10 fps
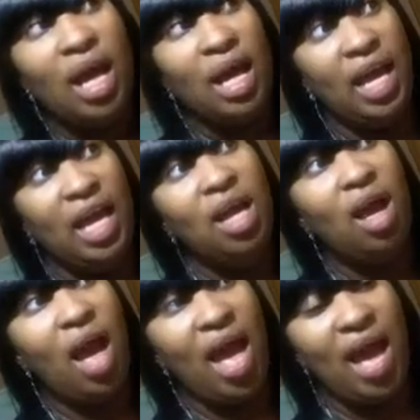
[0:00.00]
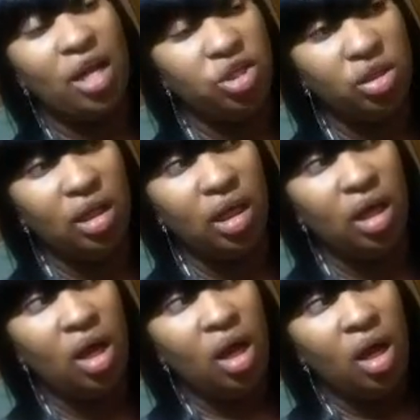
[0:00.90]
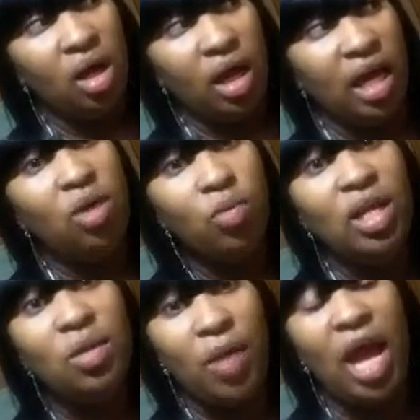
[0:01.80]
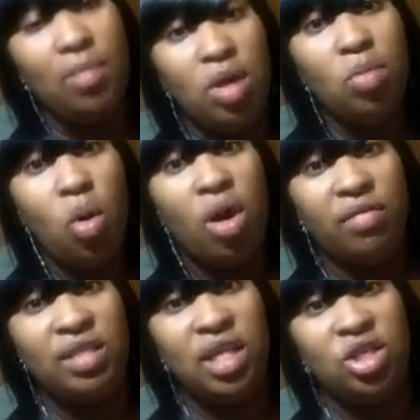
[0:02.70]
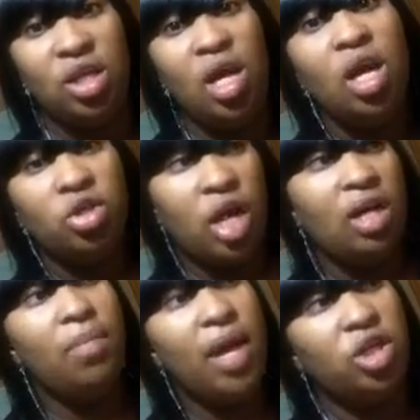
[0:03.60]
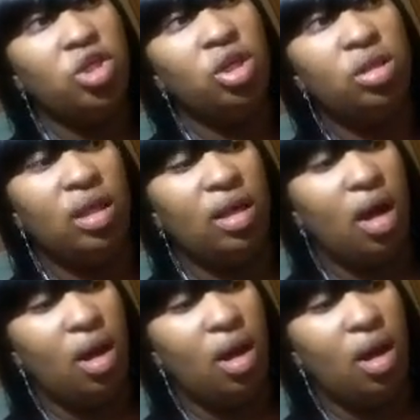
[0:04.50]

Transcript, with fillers: He actually he really paid me more of attention, tried to make sure that